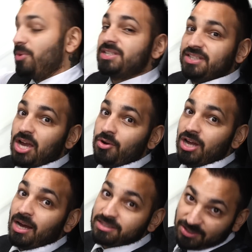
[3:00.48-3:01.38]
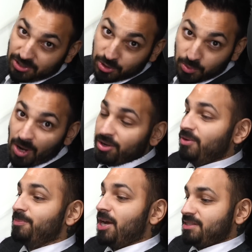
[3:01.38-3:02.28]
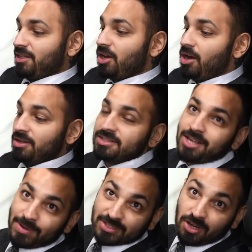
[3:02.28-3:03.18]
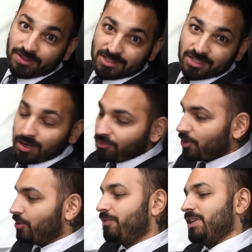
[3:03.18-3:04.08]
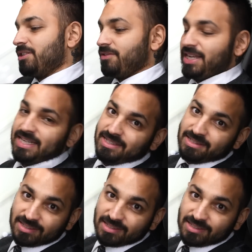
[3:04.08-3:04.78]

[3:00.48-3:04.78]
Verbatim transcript: only to the owner, to the new owner who buys the car. So it's got the sunroof, it's got the heated